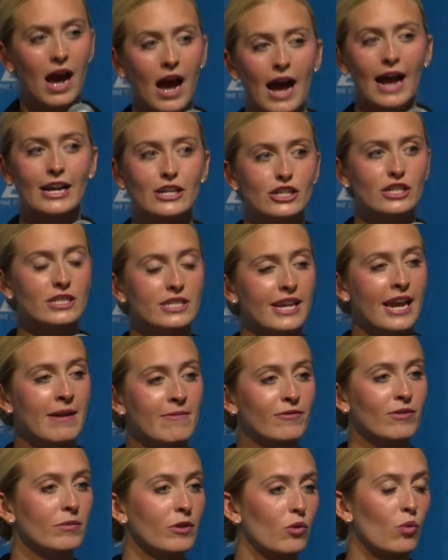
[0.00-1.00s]
I just came
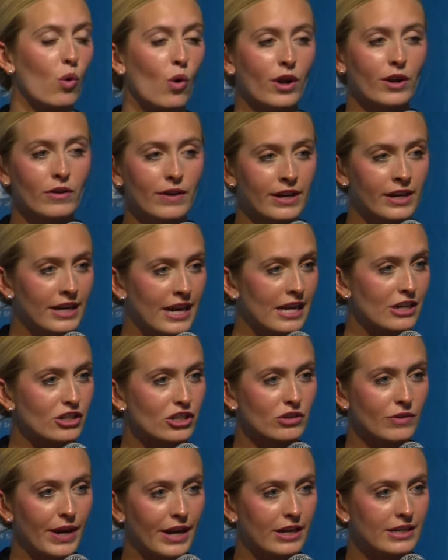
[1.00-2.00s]
from the Royal
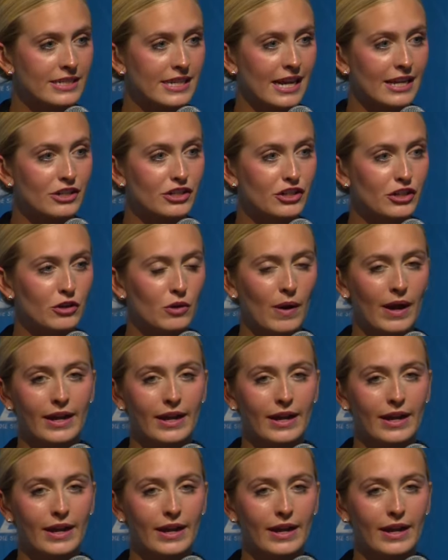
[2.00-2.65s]
International Air Tattoo.